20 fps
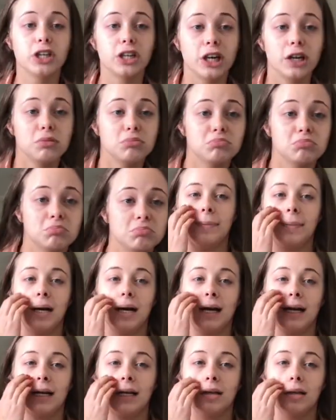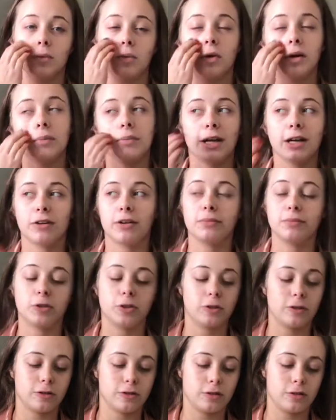know. One of my
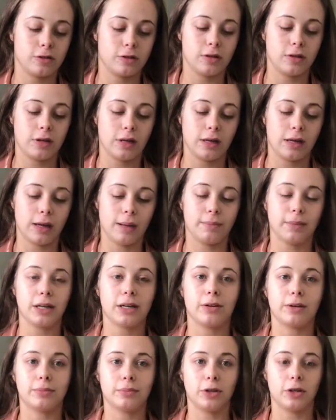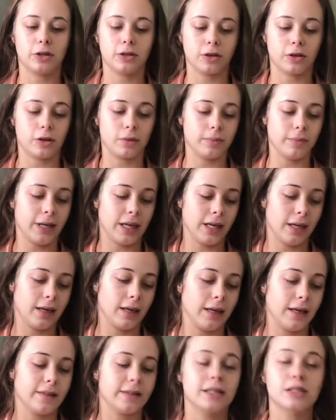grandmas and my grandpa got me
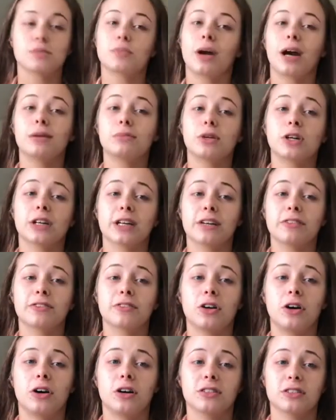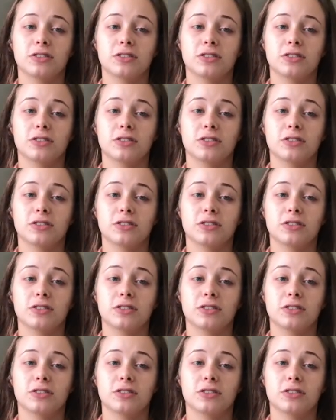this Primark gift card.